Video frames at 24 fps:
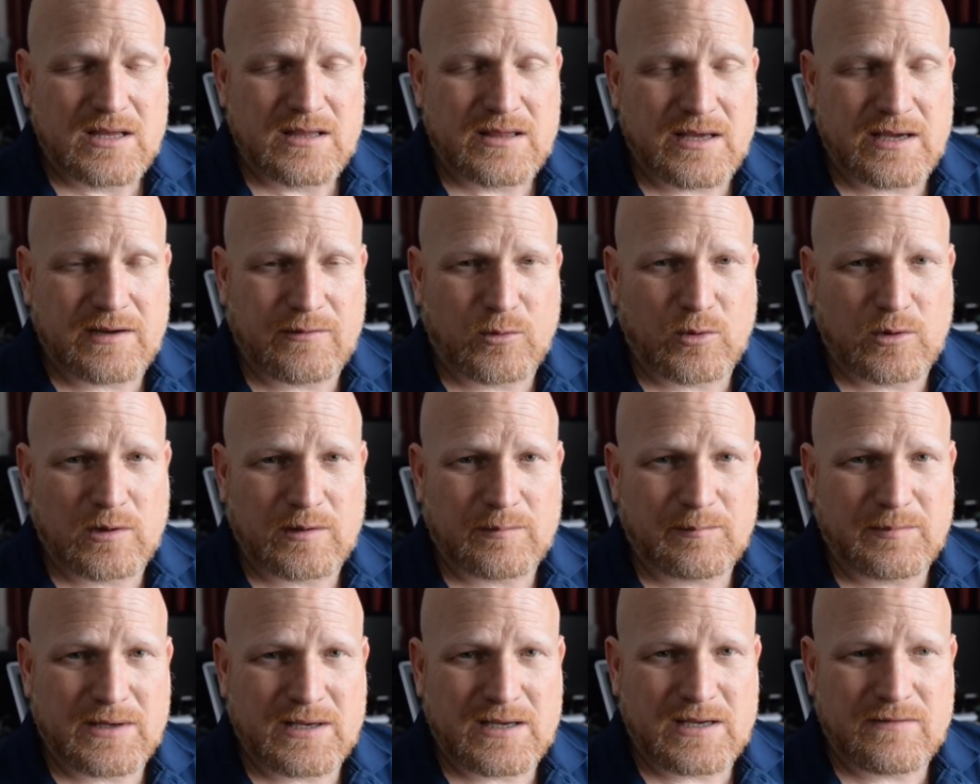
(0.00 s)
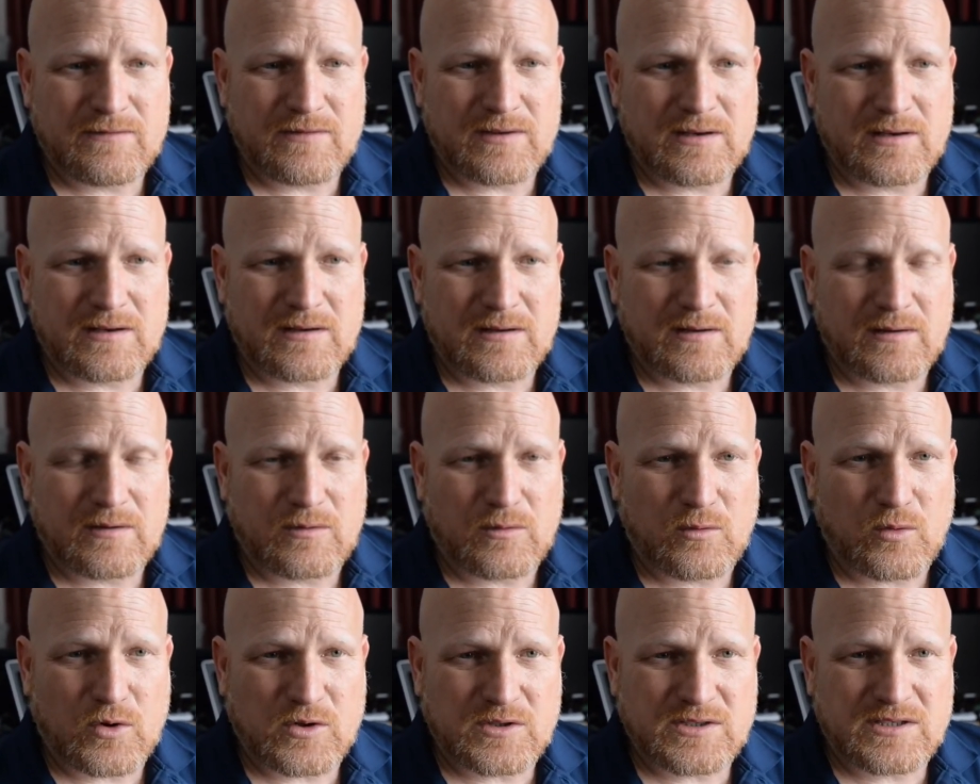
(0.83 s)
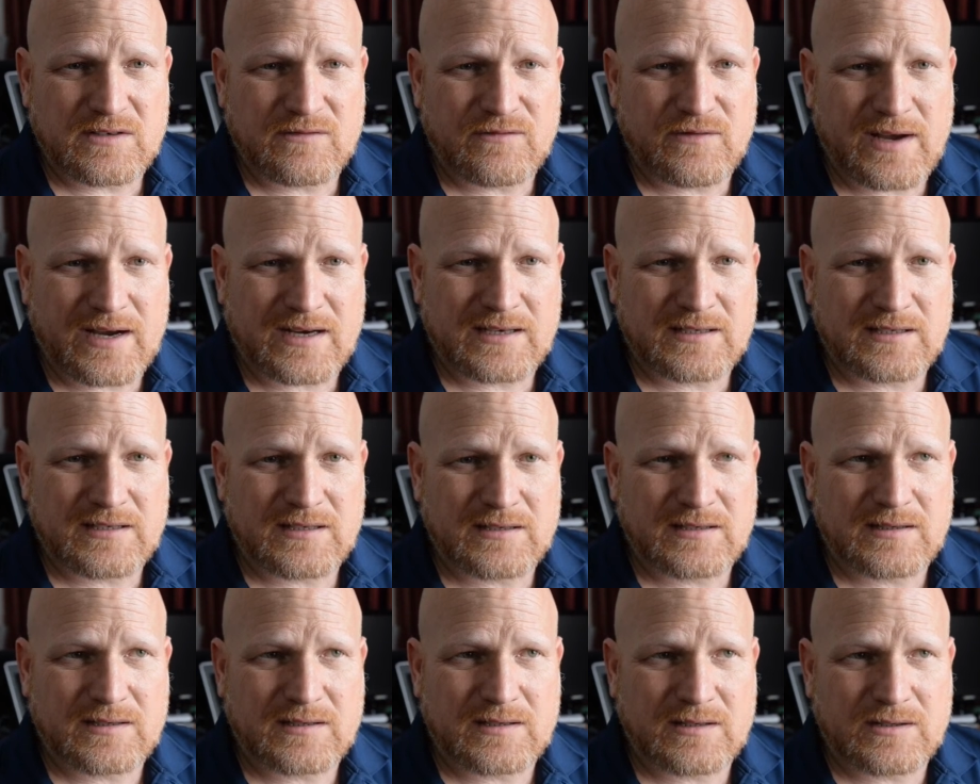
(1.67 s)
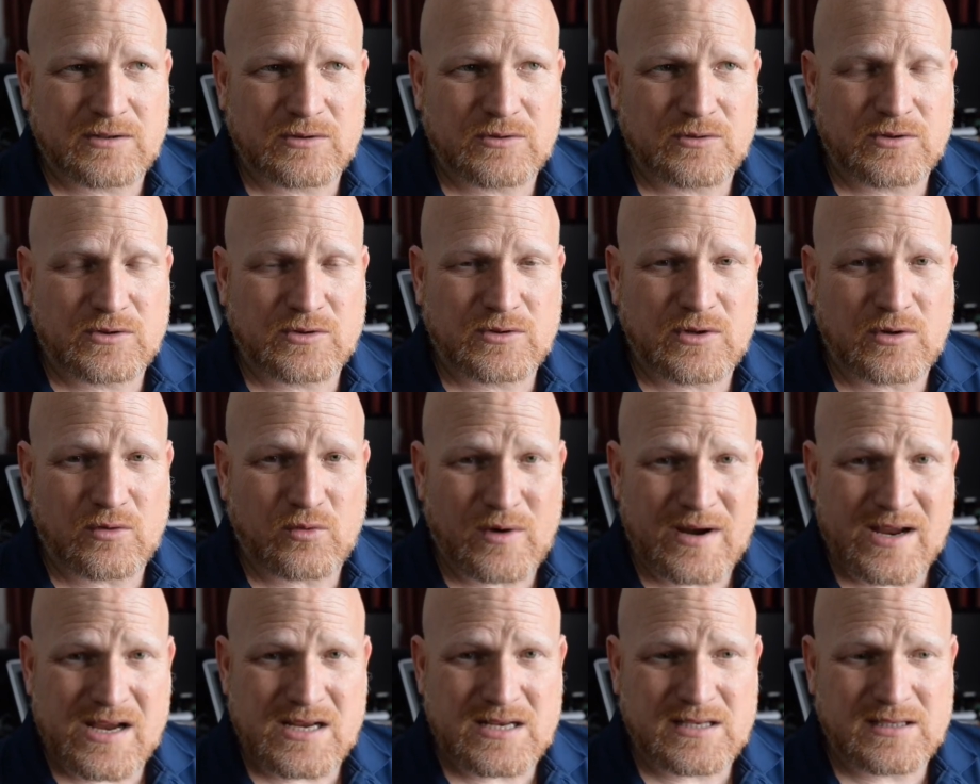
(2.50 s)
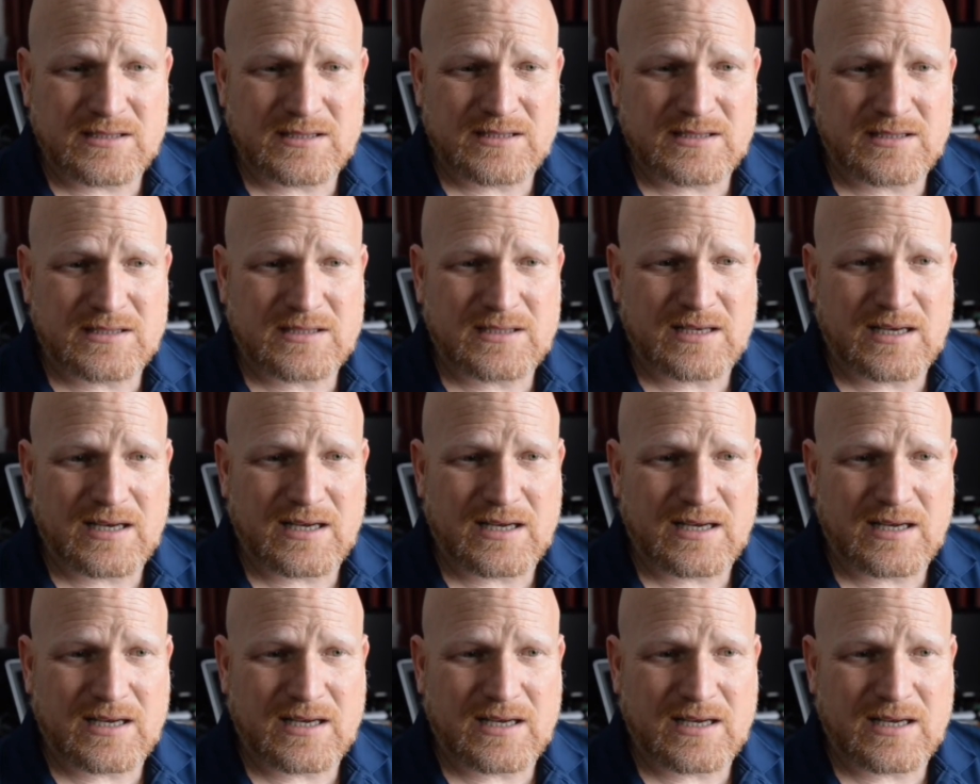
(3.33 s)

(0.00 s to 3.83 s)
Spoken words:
they will be even worse affected due to the rains